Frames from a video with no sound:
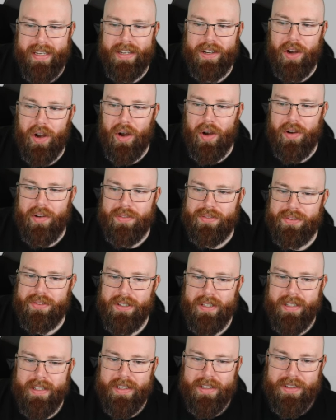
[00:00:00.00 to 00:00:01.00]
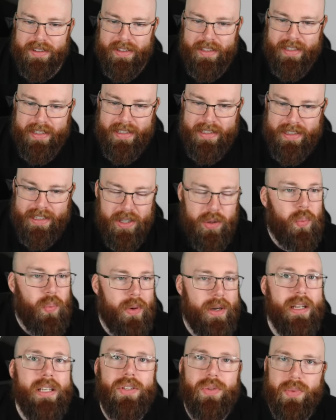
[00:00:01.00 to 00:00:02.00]
of the the
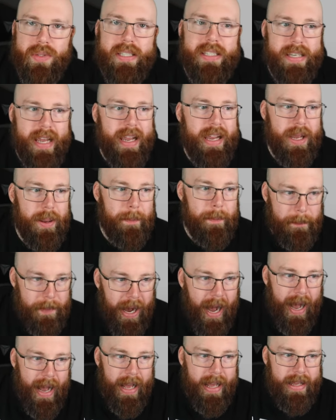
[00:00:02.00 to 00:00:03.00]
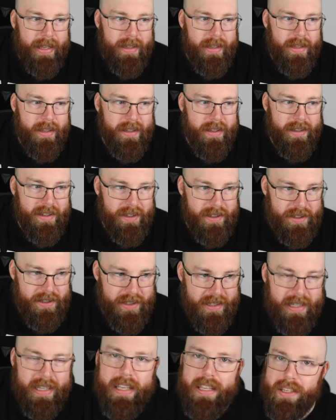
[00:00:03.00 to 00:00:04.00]
risk was taken by
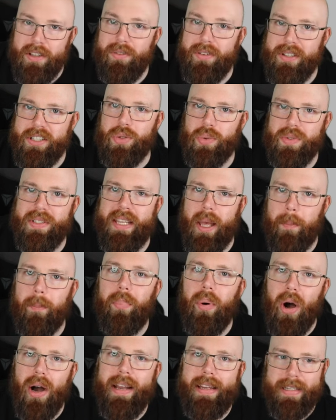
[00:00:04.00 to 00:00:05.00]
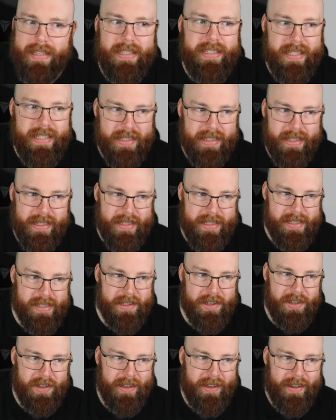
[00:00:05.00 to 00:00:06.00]
the individuals that bought into this
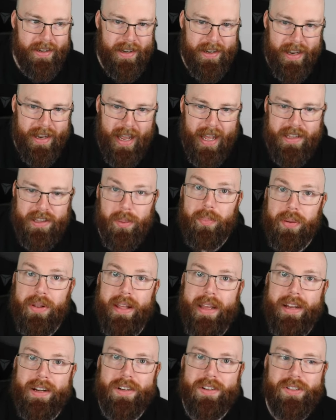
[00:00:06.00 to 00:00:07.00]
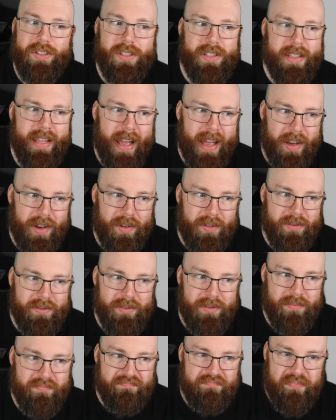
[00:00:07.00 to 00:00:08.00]
and the players that
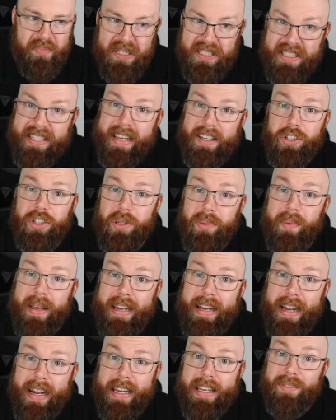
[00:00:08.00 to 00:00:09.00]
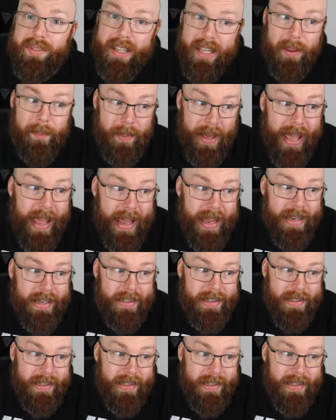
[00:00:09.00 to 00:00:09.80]
potentially may not even get paid